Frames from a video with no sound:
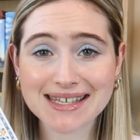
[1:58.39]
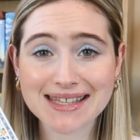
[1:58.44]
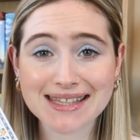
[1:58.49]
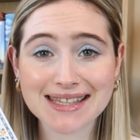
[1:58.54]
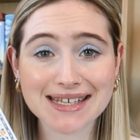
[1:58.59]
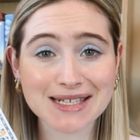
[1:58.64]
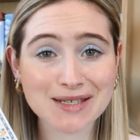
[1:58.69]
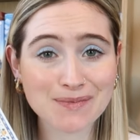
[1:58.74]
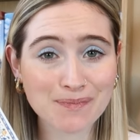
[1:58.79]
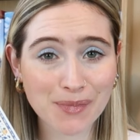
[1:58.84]

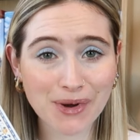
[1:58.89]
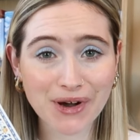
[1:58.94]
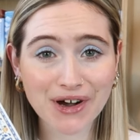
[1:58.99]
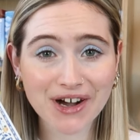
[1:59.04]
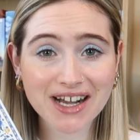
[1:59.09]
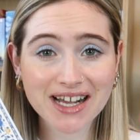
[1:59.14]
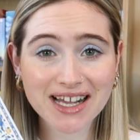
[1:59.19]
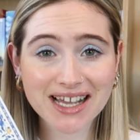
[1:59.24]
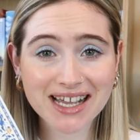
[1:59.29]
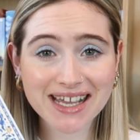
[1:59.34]
this
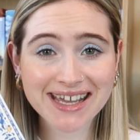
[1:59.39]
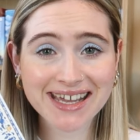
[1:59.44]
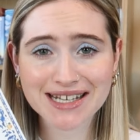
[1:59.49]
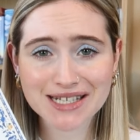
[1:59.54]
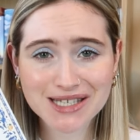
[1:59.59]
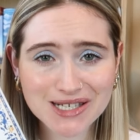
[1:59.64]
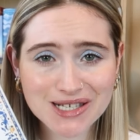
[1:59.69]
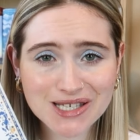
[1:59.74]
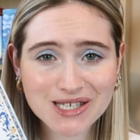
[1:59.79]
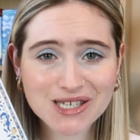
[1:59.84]
book.
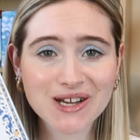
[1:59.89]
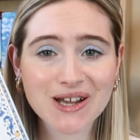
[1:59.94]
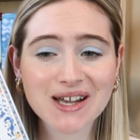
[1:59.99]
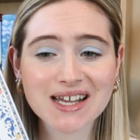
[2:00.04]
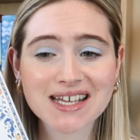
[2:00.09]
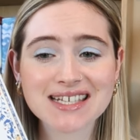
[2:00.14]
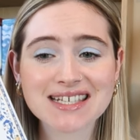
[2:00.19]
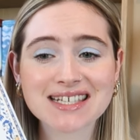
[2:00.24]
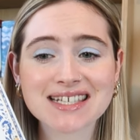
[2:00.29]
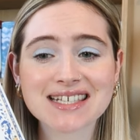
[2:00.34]
It's
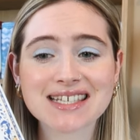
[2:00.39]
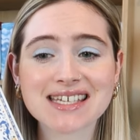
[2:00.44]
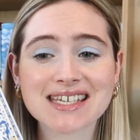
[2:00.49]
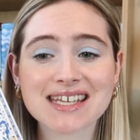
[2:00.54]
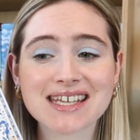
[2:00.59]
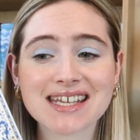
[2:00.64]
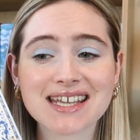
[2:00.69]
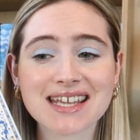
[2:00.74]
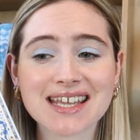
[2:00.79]
just